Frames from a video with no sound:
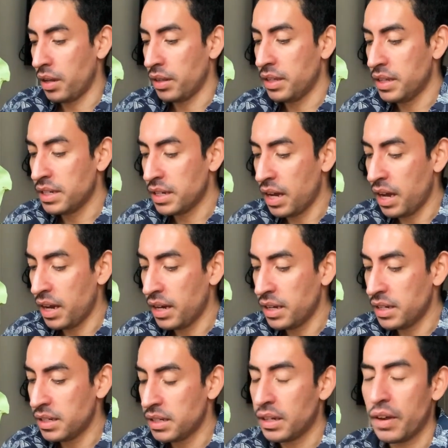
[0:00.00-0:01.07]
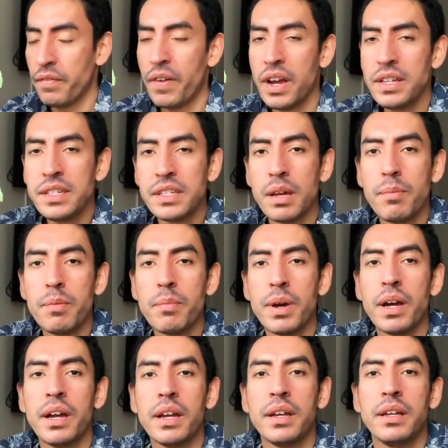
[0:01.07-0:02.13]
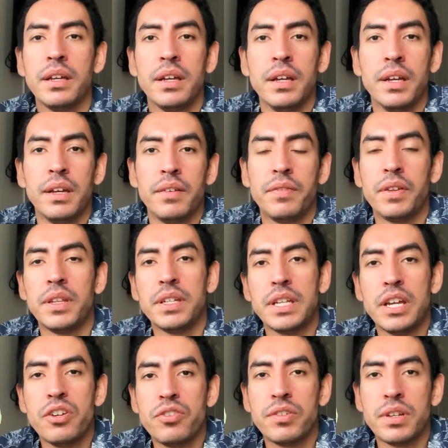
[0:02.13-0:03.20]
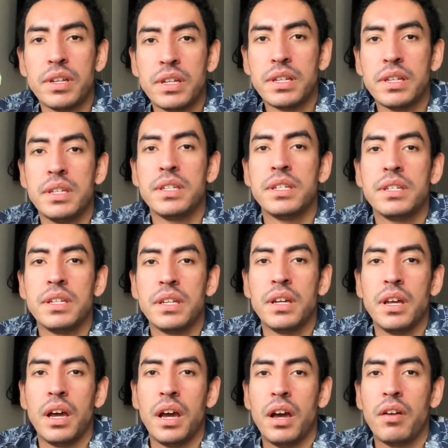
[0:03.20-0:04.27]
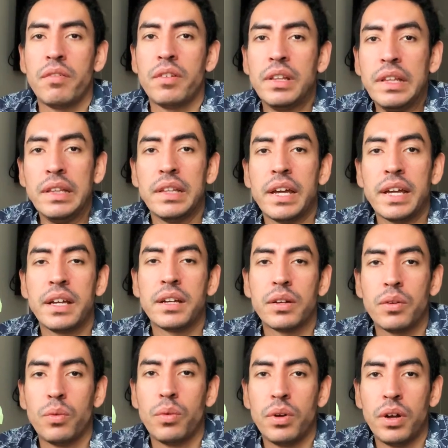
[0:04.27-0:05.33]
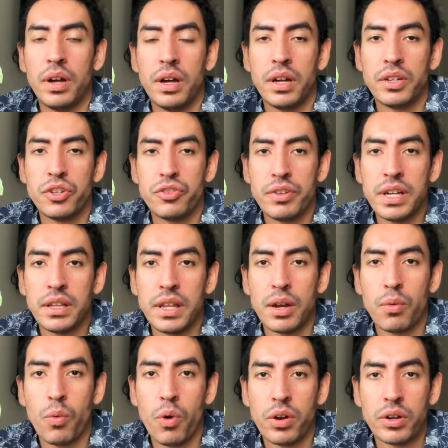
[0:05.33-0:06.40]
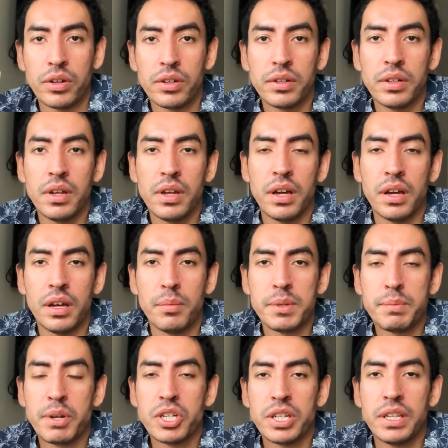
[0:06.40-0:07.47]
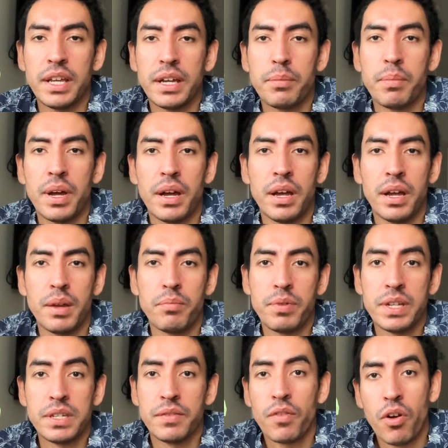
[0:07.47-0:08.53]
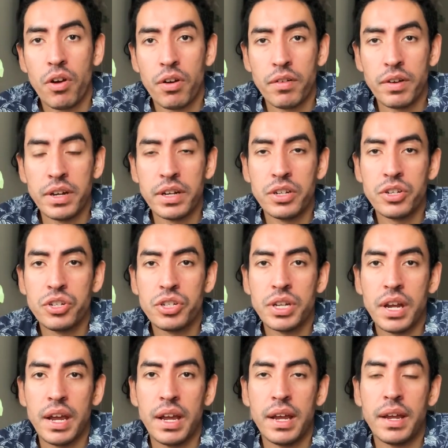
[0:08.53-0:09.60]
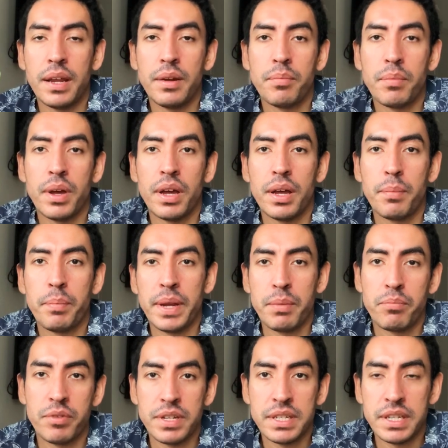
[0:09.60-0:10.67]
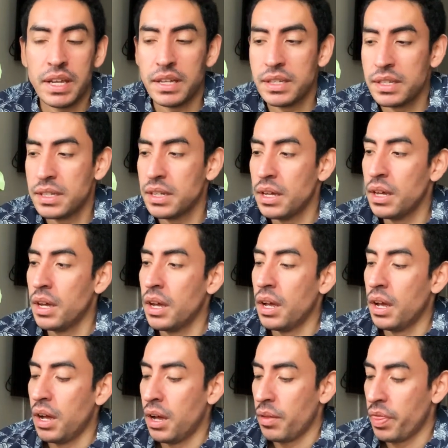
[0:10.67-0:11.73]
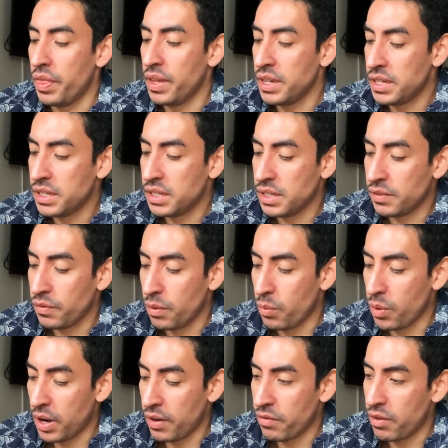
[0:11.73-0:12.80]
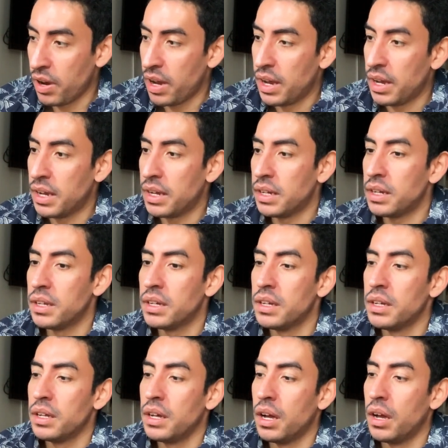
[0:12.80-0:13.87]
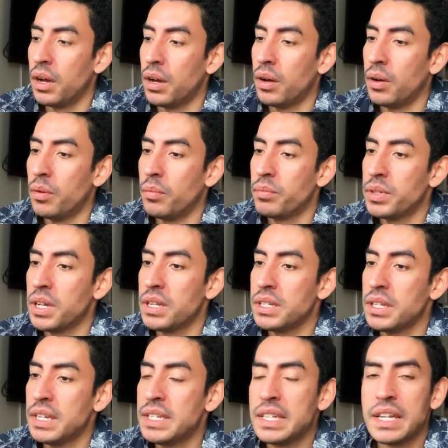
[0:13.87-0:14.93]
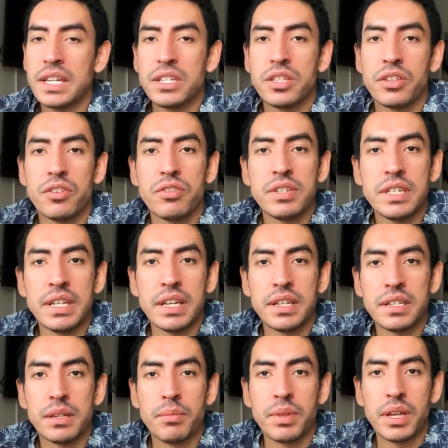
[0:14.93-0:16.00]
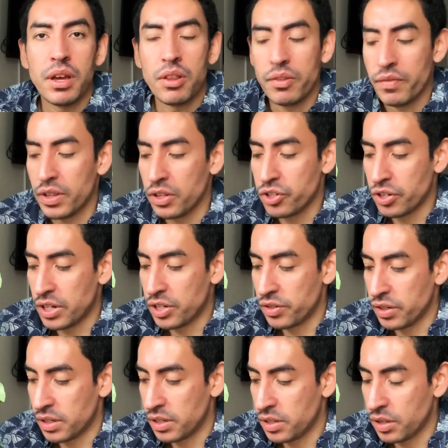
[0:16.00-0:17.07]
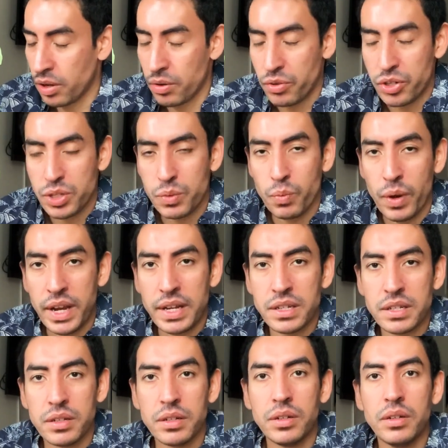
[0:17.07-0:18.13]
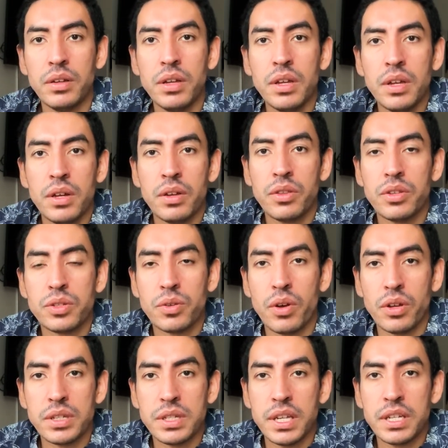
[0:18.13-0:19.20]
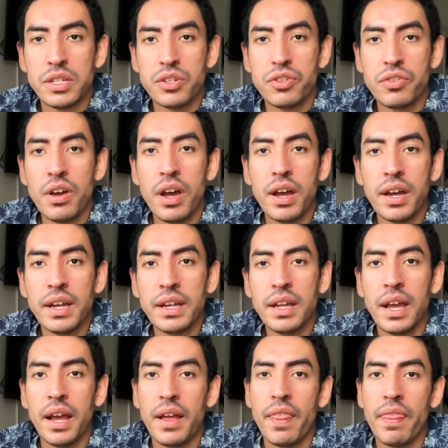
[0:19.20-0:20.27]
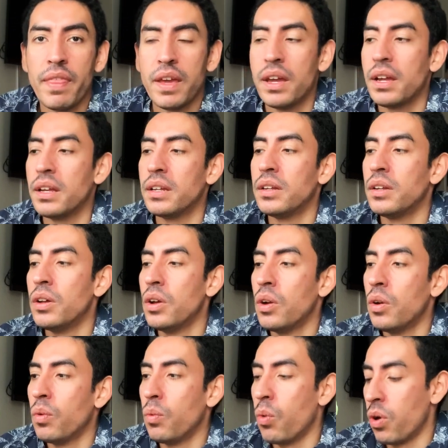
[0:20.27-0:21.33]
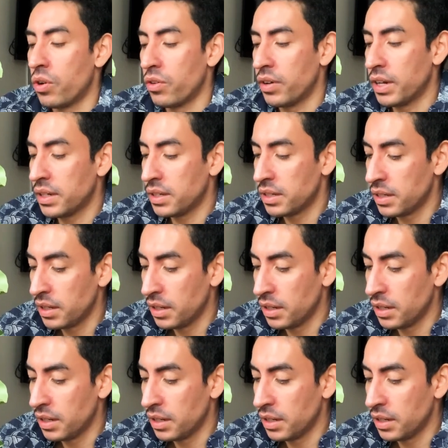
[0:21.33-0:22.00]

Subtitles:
These guys, I find some of my philodendrons really like to drink a lot of water, especially like my Prince of Orange and my Pink Princess. This, from what I've read, isn't as thirsty as some of the other philodendrons, so just wait till the soil is nice and dry and then water it.